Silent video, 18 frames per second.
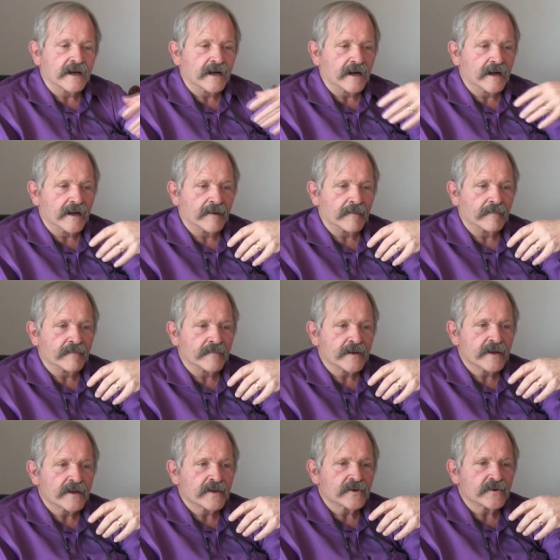
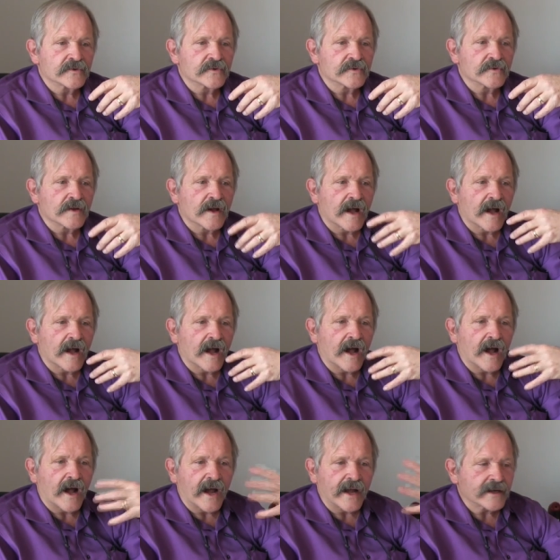
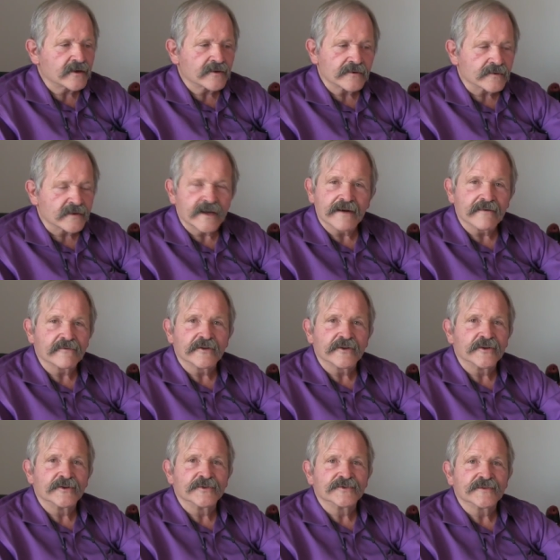I don't ever
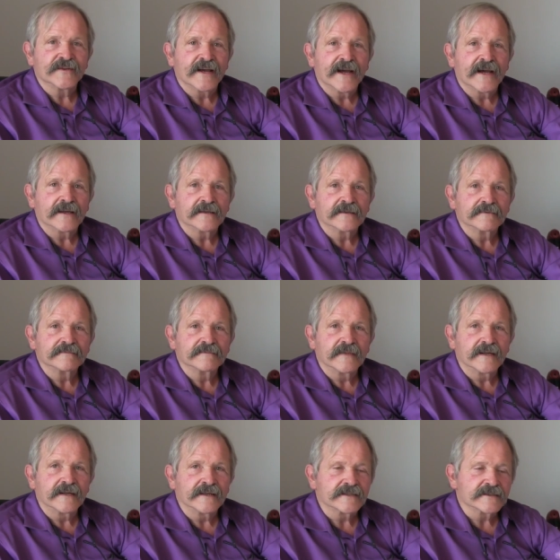use that.
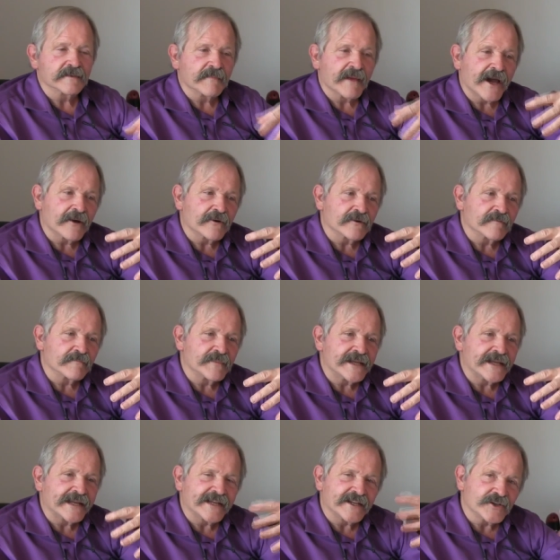It's a matter of
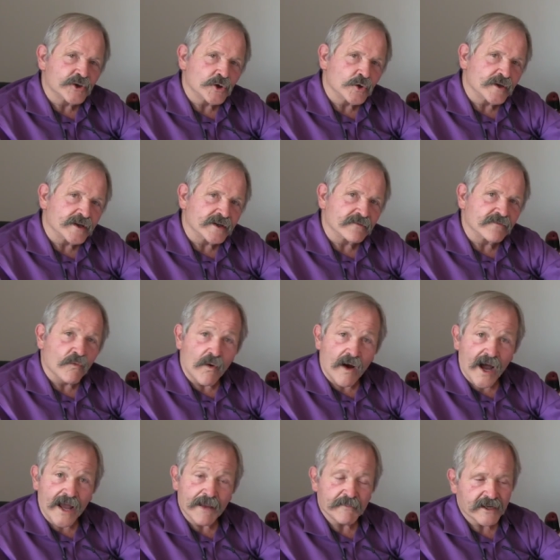being intuitive.
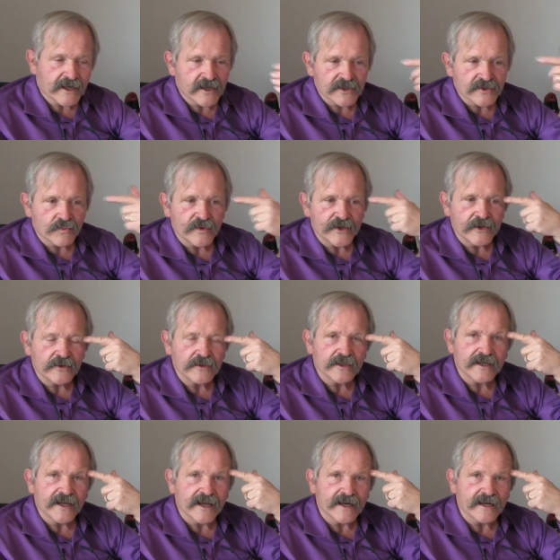Why? Because when you
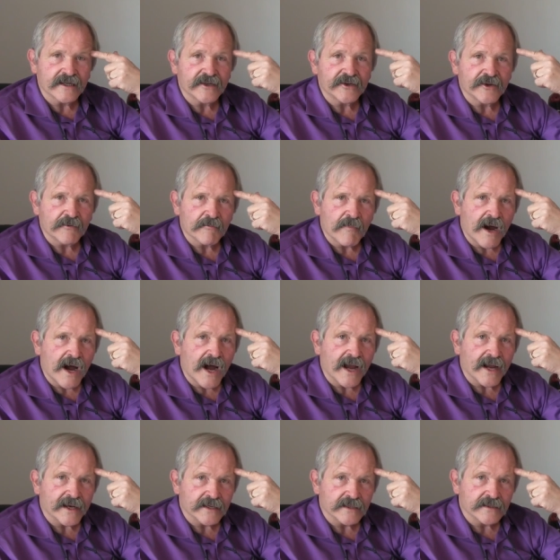look at it in your
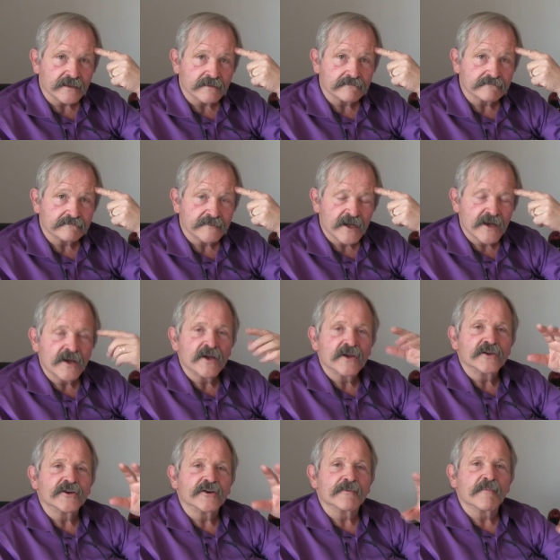mind
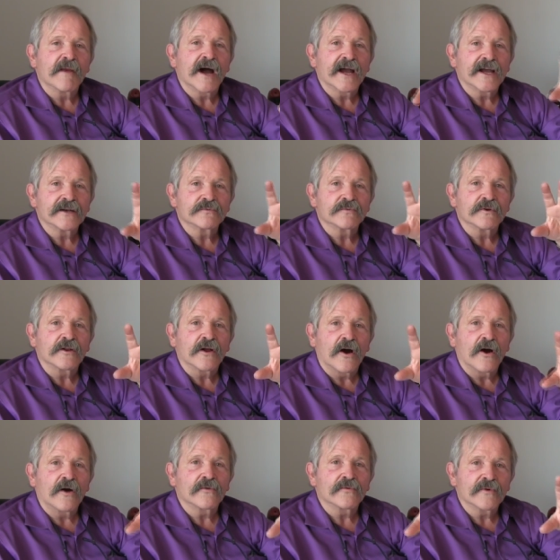will
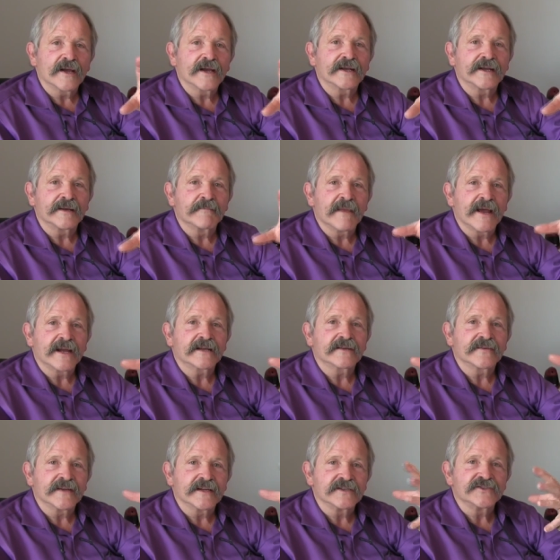already
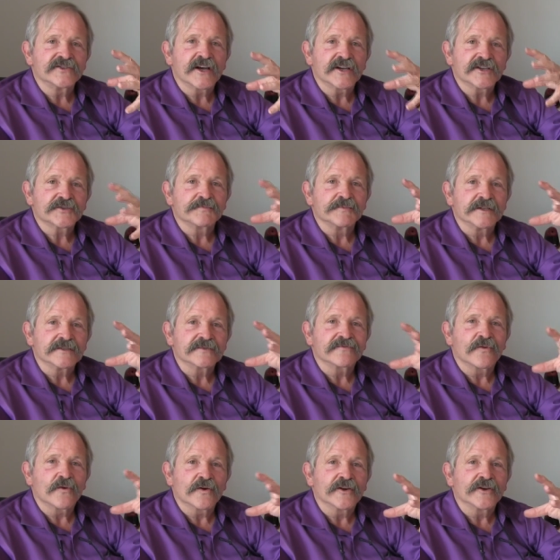make the adjustments
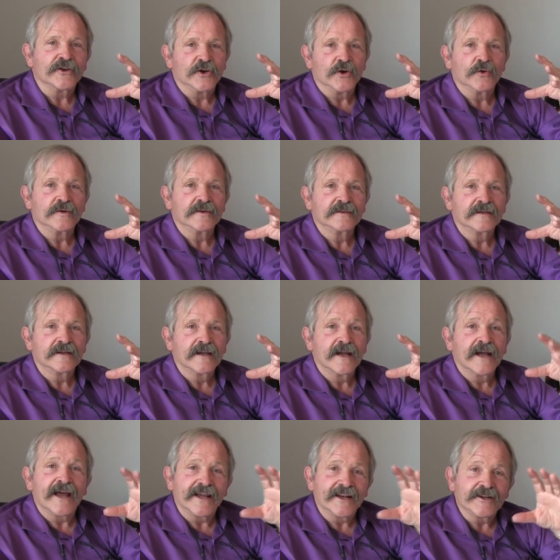for you.
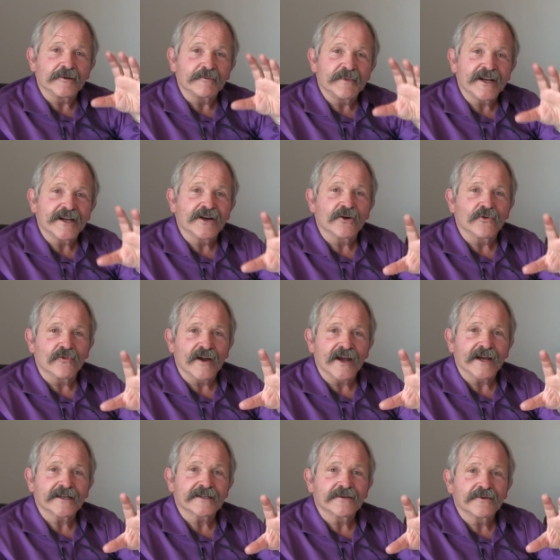And it'll be
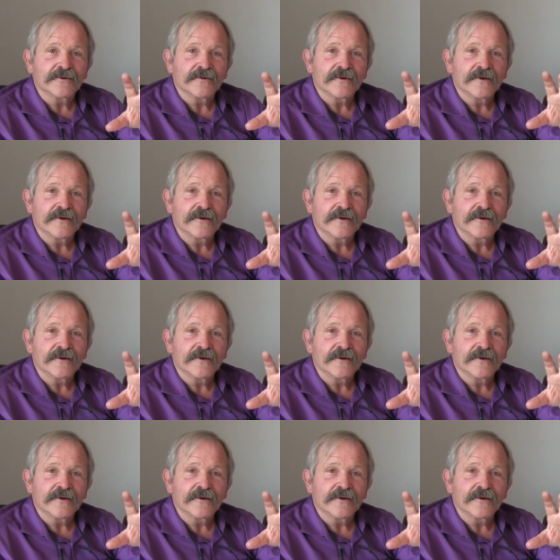correct.